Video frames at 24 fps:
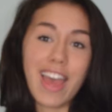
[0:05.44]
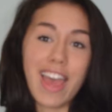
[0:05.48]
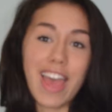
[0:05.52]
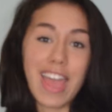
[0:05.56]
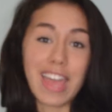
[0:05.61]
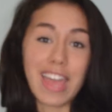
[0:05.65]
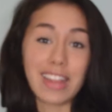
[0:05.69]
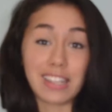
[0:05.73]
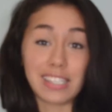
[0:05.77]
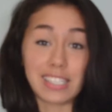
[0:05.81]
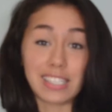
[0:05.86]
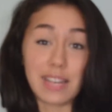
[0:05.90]

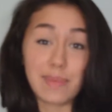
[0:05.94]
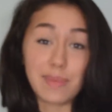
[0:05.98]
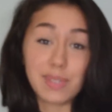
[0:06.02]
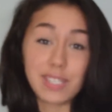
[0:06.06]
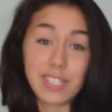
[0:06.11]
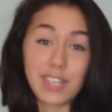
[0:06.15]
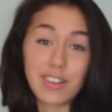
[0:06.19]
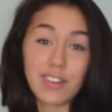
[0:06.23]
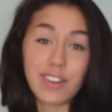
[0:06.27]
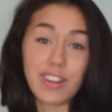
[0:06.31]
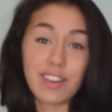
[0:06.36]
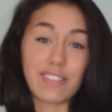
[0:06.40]
In this
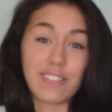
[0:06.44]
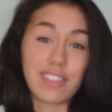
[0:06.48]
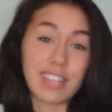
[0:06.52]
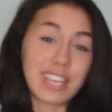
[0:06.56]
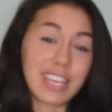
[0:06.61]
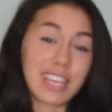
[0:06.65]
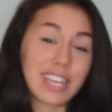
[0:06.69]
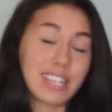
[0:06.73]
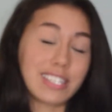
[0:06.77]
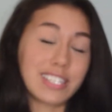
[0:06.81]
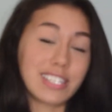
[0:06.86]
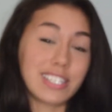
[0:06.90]
episode of The
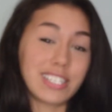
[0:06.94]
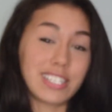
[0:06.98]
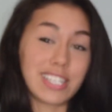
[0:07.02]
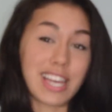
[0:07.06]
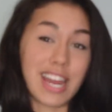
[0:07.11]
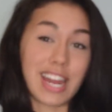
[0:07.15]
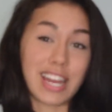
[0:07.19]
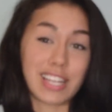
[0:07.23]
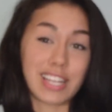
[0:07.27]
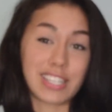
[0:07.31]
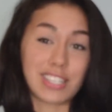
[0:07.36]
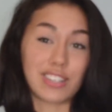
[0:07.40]
Key to
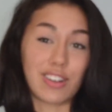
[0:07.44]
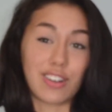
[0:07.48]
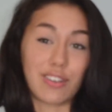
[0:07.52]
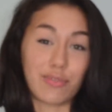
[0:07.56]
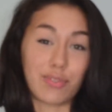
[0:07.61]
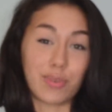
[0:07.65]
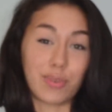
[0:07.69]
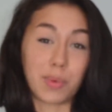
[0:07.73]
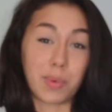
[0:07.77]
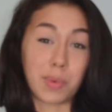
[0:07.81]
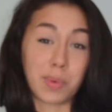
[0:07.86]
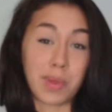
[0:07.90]
Understanding is
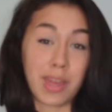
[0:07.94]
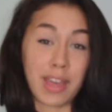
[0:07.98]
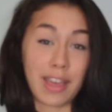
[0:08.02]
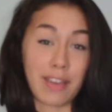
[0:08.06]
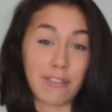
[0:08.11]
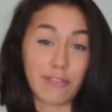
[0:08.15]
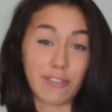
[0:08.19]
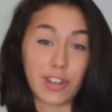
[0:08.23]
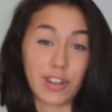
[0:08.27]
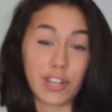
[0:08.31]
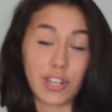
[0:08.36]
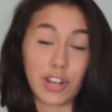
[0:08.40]
Nonverbal
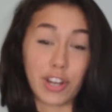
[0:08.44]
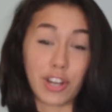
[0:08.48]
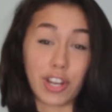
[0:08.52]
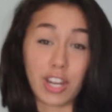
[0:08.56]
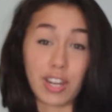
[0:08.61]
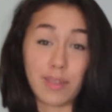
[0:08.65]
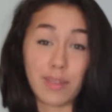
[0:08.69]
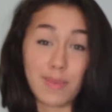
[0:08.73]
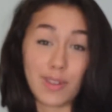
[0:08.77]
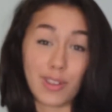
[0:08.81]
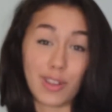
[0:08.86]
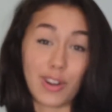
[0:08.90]
Behavior, you're going
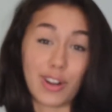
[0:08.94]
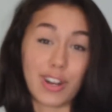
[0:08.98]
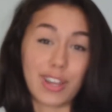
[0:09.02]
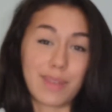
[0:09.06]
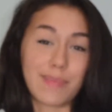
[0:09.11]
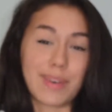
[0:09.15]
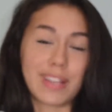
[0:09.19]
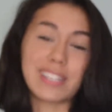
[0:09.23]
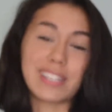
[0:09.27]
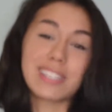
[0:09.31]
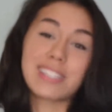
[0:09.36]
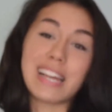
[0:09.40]
to be learning
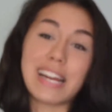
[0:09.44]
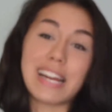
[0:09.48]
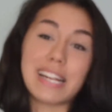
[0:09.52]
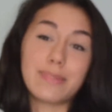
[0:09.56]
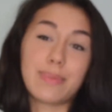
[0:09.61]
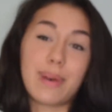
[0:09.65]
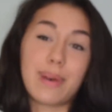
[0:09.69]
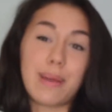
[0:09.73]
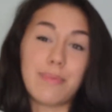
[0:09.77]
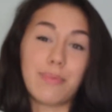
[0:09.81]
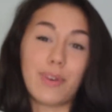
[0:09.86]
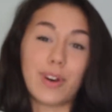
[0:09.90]
about the science
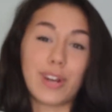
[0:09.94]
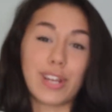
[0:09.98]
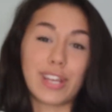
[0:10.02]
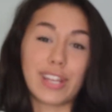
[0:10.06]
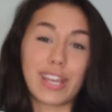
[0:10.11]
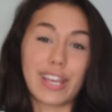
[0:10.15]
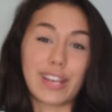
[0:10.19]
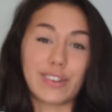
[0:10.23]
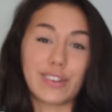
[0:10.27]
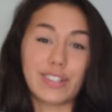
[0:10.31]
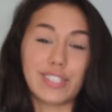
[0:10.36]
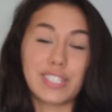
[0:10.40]
behind body
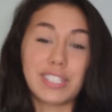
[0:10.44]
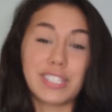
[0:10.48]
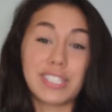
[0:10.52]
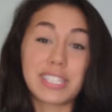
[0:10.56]
language.